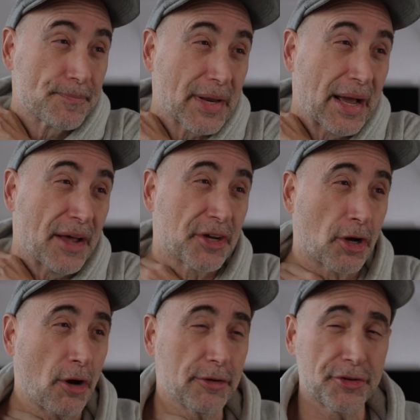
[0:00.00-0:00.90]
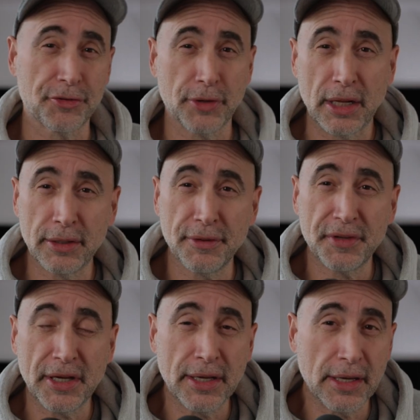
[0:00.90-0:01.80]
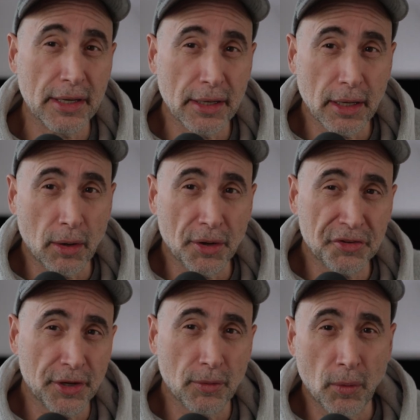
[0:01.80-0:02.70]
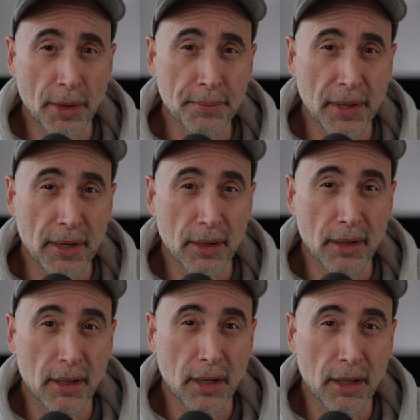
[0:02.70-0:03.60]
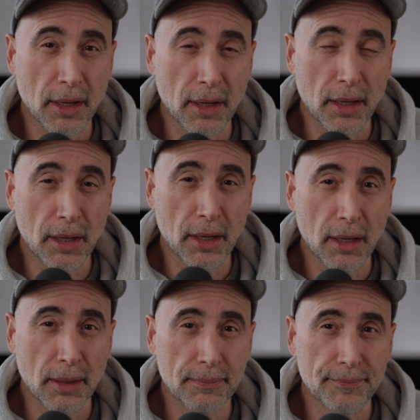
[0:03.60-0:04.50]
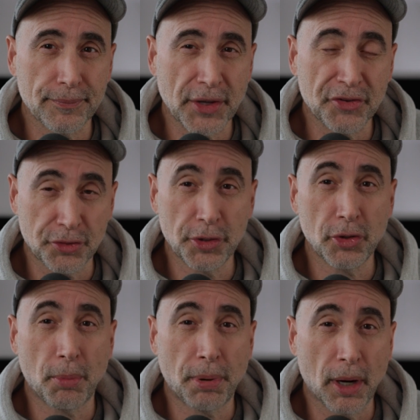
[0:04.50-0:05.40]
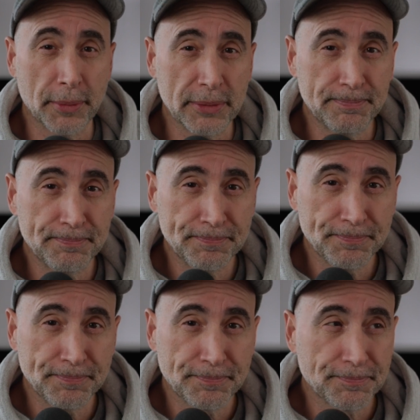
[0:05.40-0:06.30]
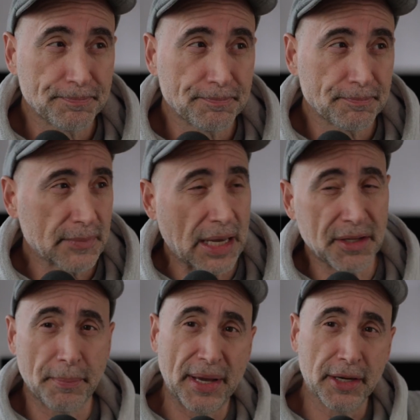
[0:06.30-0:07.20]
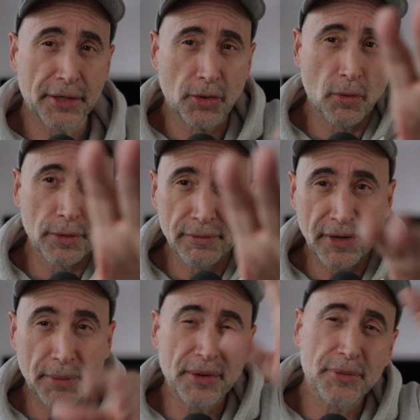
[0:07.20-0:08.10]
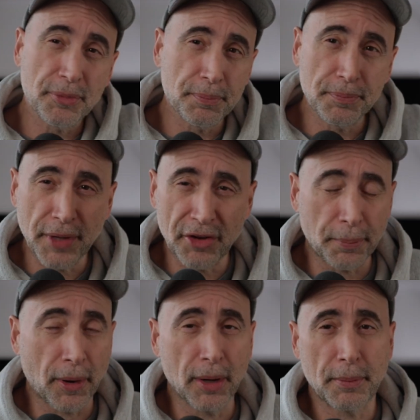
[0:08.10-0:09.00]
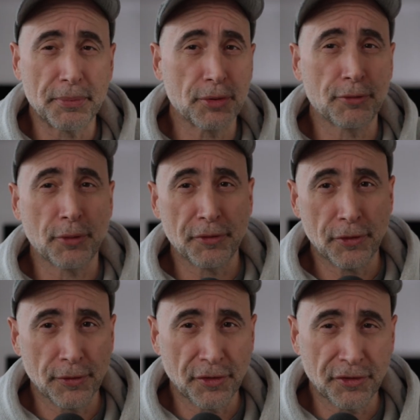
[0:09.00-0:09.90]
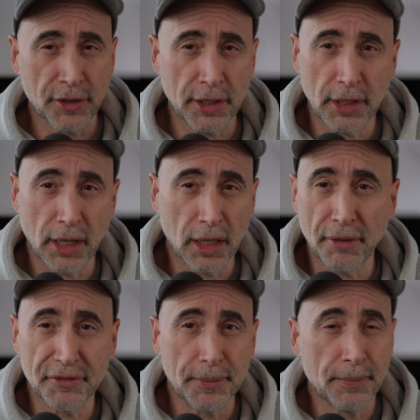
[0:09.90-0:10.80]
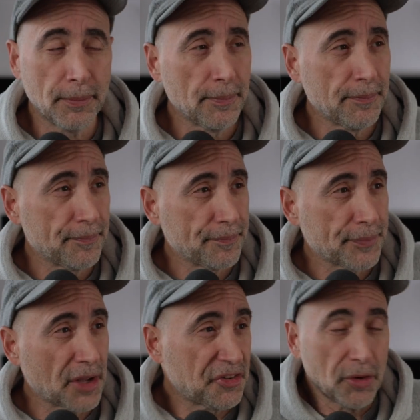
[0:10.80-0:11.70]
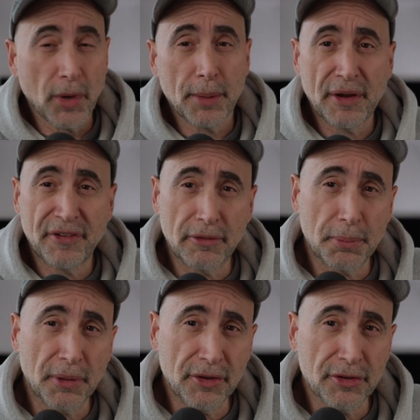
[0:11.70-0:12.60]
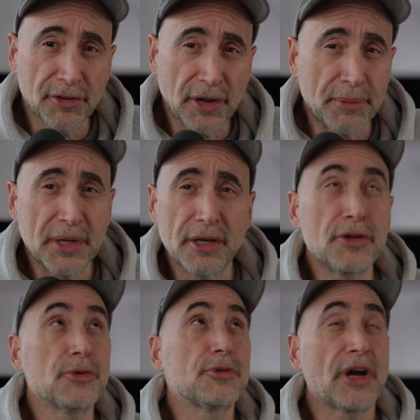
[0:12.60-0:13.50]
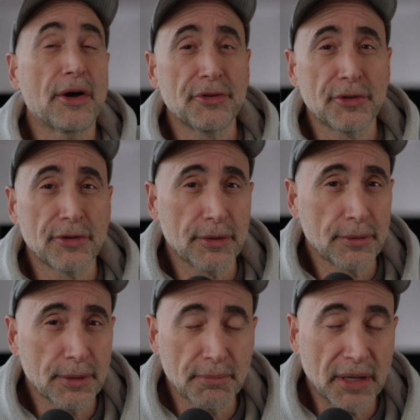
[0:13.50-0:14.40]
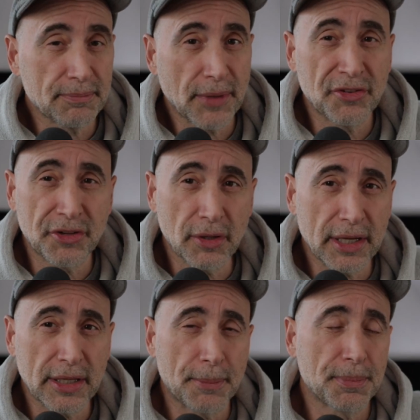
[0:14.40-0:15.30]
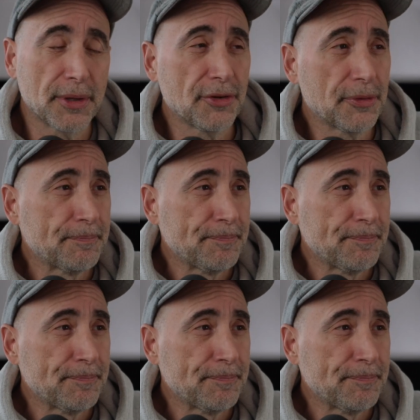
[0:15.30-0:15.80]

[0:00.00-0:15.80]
as a college student. I lived in uh, one uh, a uh, uh, studio apartment. I had the bed in the corner there, but it was a nice apartment, beautiful view of the city. I loved it. It's still one of my favorite places. I've been in huge houses, but I still like that place.